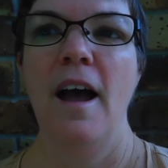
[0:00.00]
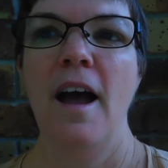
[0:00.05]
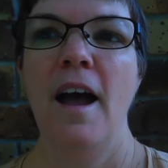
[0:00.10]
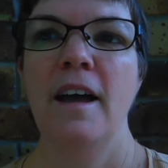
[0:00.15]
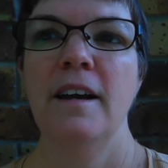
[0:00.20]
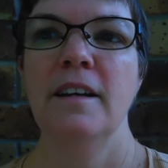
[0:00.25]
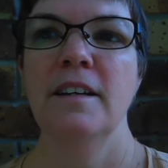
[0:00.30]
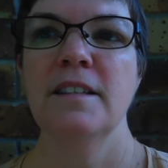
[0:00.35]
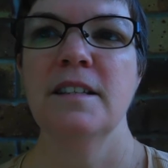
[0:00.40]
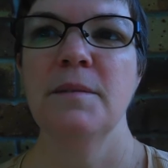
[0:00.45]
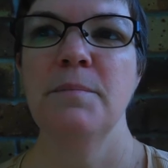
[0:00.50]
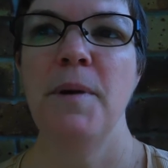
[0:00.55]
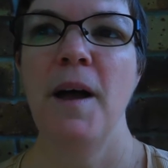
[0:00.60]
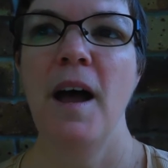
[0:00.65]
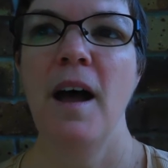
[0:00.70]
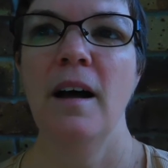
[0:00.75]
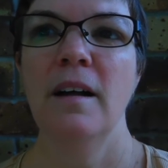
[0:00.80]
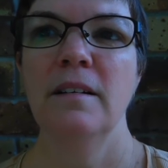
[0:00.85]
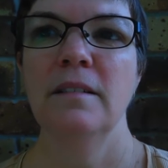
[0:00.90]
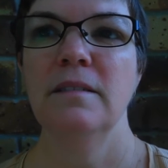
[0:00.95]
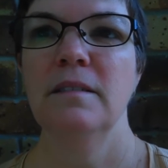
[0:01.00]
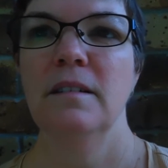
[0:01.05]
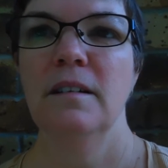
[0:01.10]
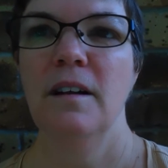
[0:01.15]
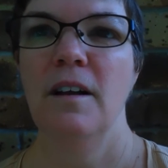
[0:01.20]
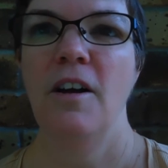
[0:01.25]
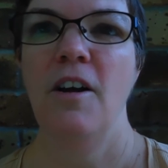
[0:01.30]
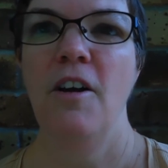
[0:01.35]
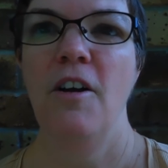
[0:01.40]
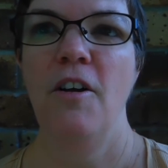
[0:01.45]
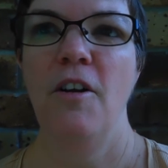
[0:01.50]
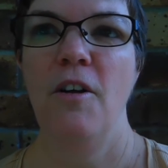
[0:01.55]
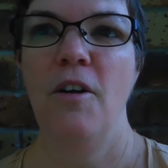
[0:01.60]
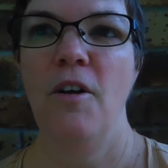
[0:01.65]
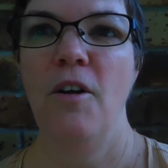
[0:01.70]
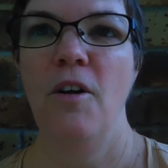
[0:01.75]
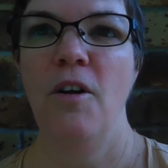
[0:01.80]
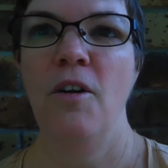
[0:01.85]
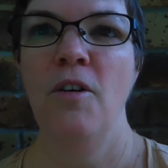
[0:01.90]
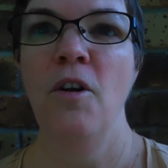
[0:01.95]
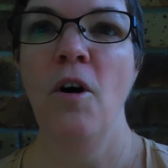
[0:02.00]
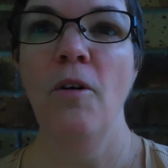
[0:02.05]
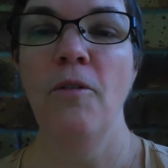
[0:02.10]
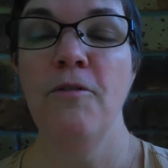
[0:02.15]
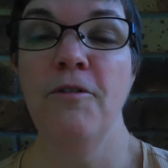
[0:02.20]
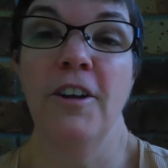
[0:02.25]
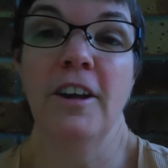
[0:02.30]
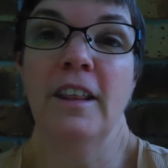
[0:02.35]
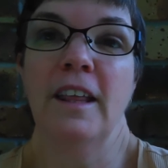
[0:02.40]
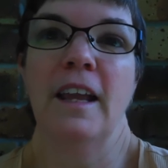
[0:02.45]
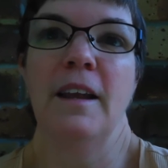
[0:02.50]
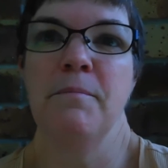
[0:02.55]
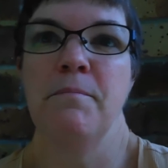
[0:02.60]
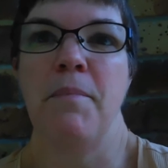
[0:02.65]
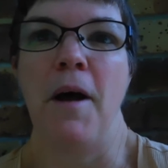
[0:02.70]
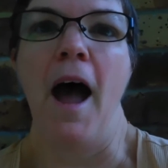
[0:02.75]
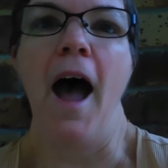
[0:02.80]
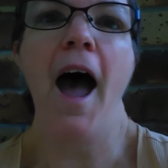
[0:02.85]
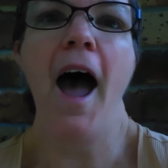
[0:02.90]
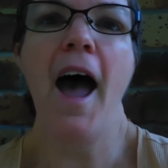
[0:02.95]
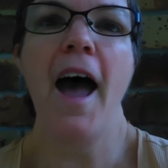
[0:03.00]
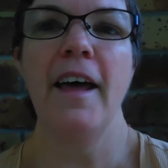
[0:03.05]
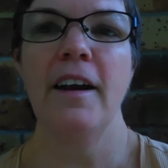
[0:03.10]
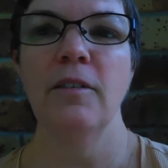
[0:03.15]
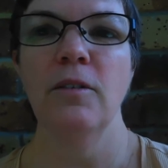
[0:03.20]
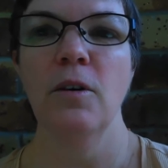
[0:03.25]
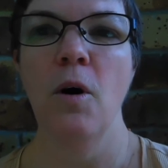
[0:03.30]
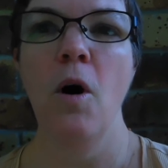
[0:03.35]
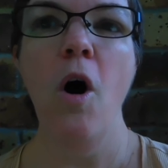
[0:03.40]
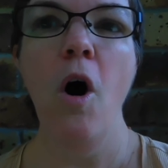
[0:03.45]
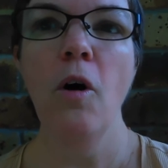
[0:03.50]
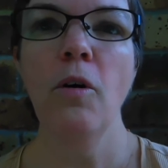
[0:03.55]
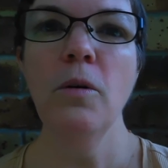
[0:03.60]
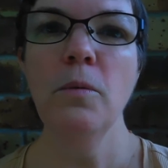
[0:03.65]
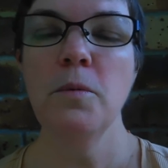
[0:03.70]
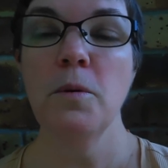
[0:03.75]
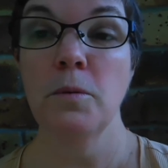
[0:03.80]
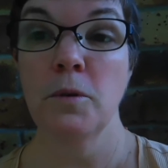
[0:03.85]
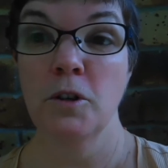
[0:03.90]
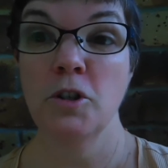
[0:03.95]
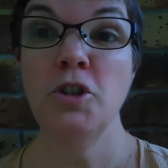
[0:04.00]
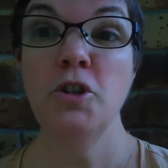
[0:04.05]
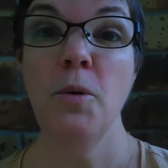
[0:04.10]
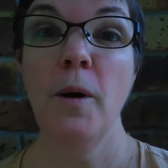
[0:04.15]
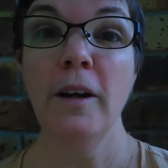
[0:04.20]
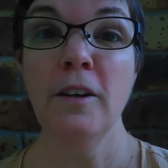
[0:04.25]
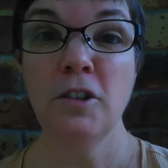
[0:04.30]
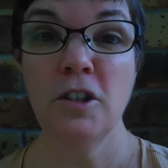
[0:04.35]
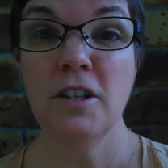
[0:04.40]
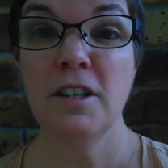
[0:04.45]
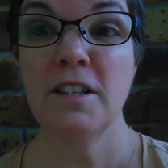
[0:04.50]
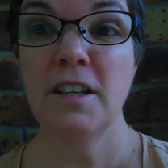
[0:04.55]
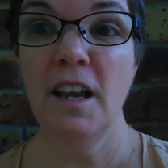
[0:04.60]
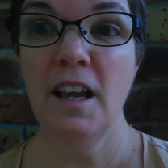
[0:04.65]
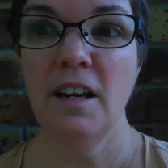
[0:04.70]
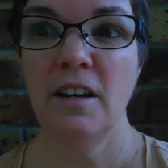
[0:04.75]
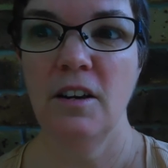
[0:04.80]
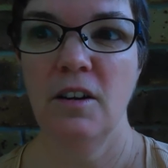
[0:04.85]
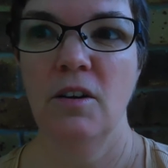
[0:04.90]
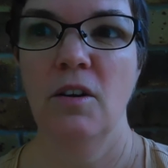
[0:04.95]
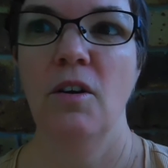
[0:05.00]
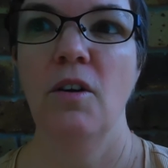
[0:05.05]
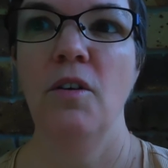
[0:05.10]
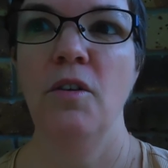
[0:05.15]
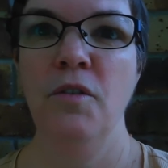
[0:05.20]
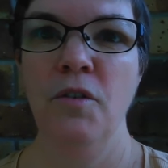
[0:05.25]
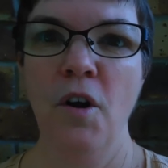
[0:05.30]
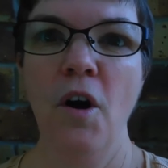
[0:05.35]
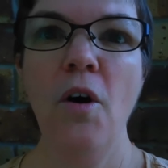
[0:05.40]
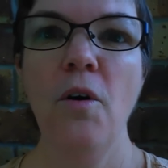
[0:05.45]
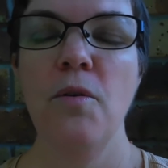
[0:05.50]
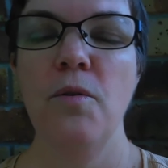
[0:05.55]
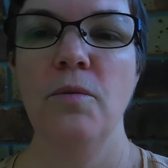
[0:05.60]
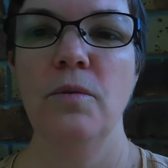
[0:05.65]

And it's about not feeling bad or horrible because you actually said no.